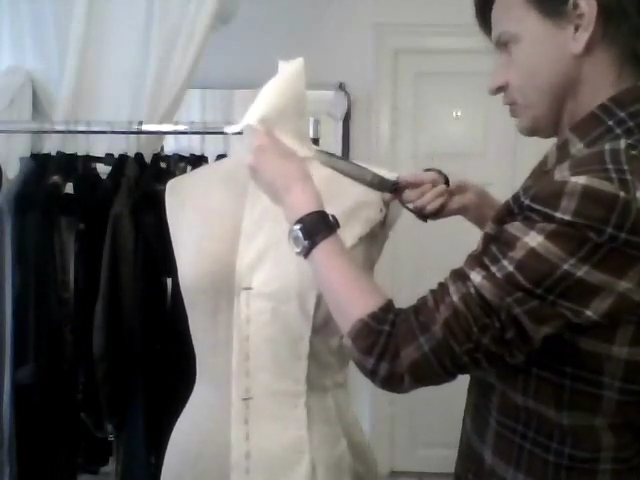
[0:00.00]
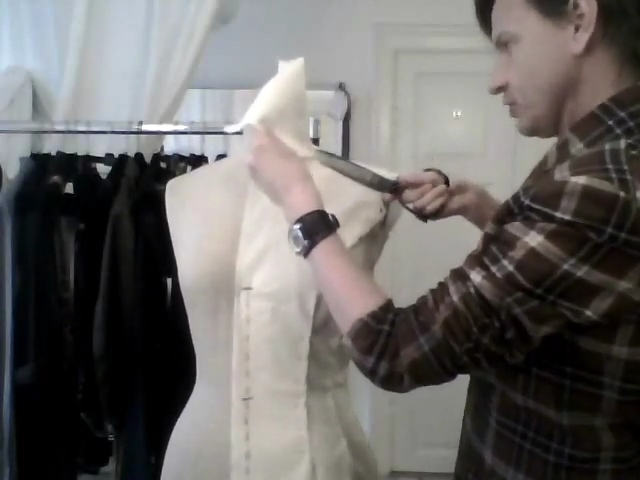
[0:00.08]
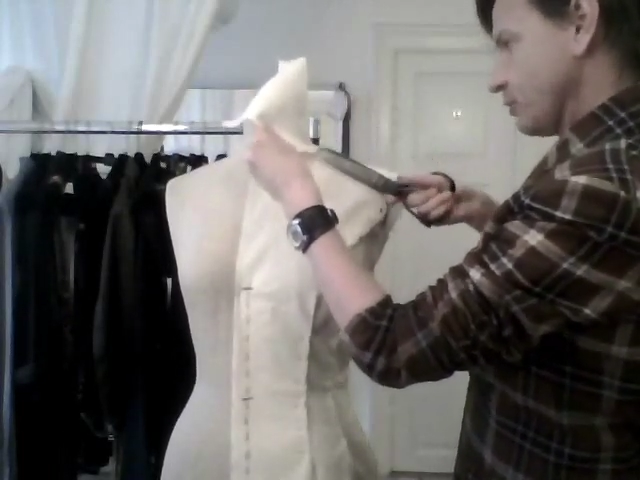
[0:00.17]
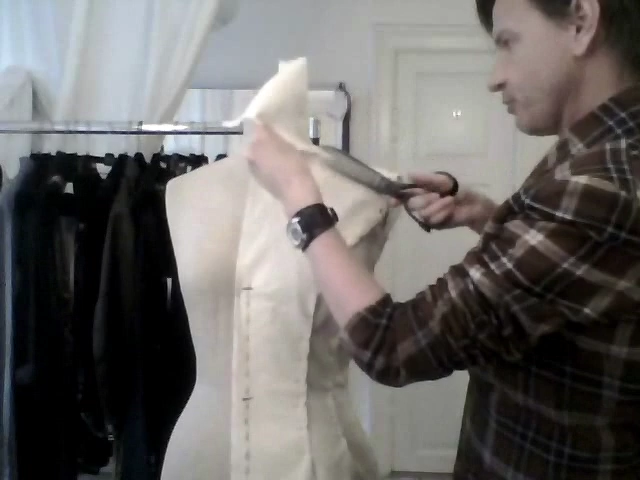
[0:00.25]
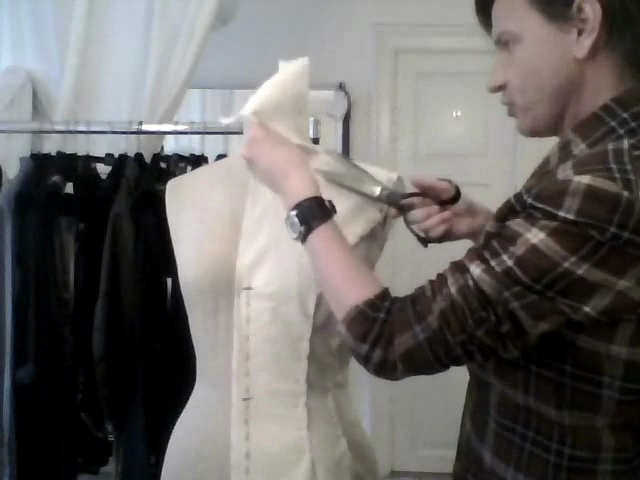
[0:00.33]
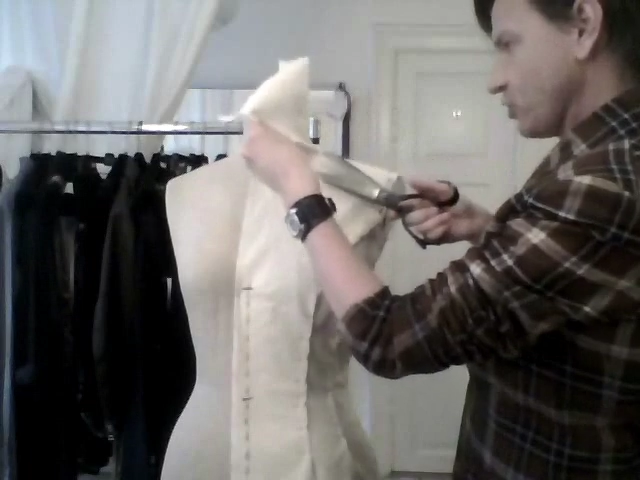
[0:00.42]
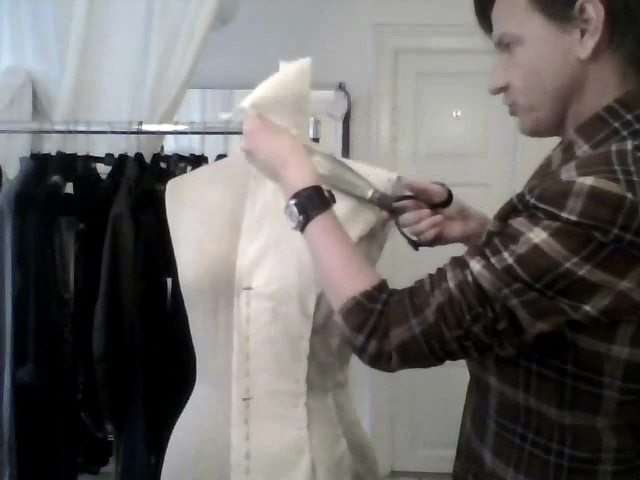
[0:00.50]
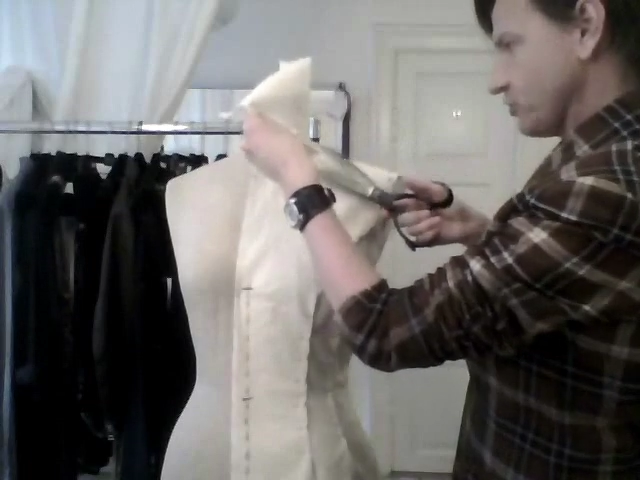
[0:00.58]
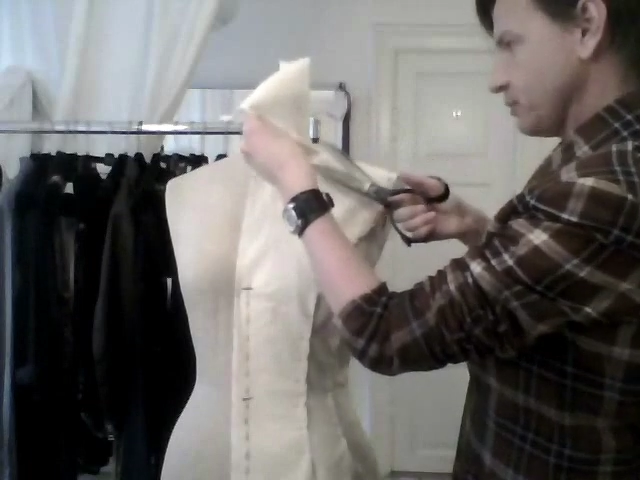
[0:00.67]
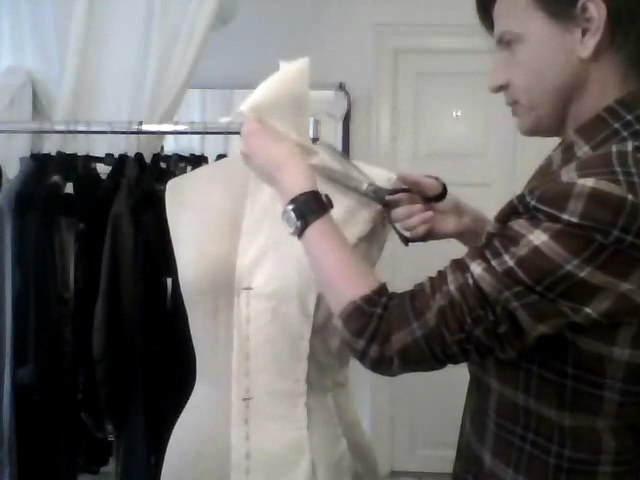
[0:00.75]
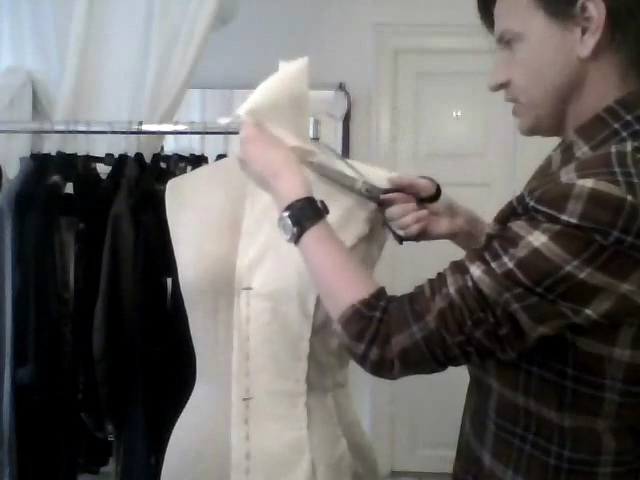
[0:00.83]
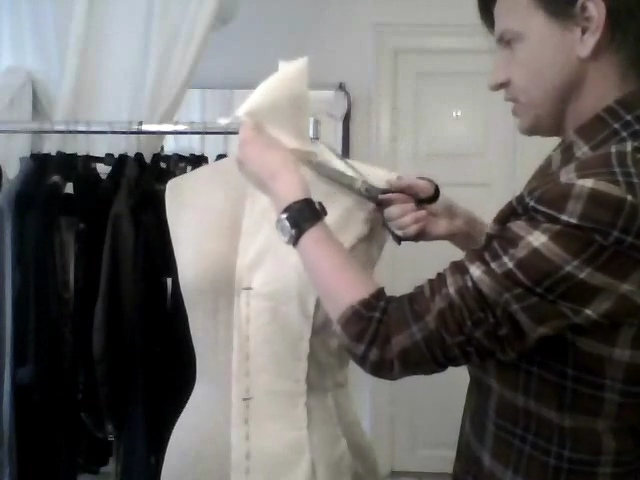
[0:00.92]

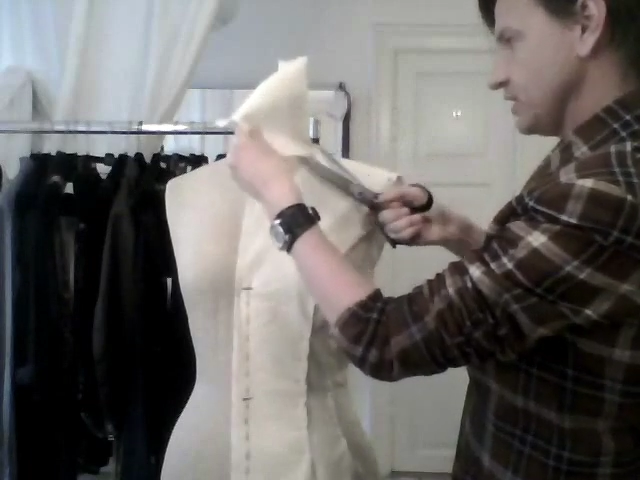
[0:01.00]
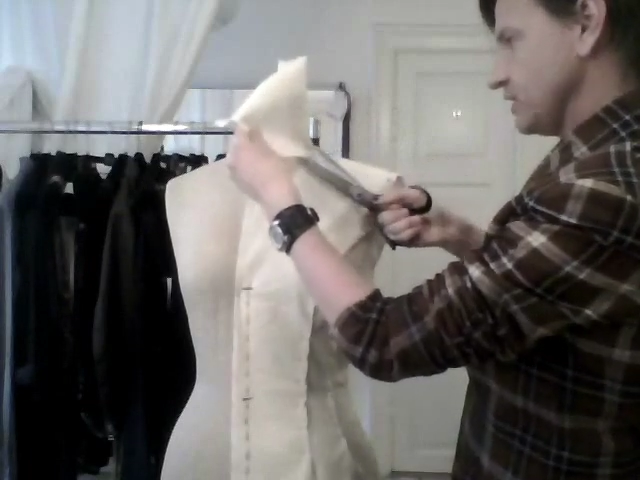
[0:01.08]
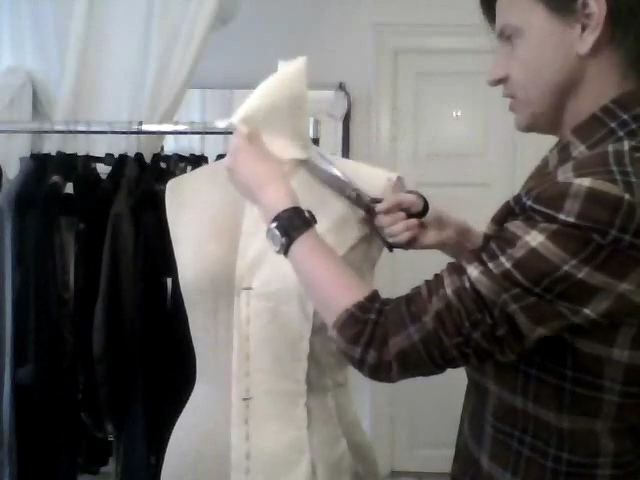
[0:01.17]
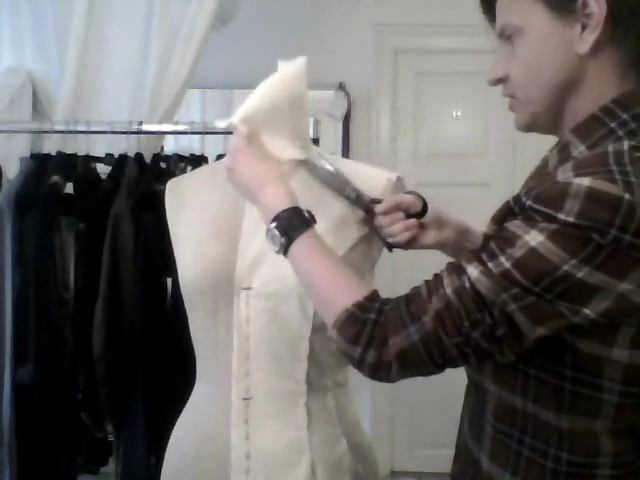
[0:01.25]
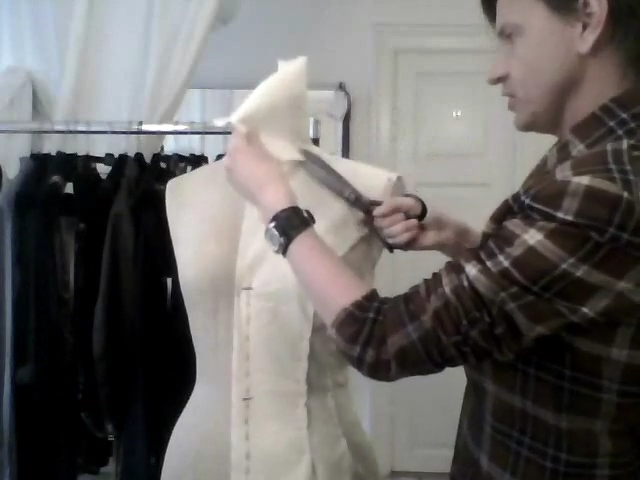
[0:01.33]
approximately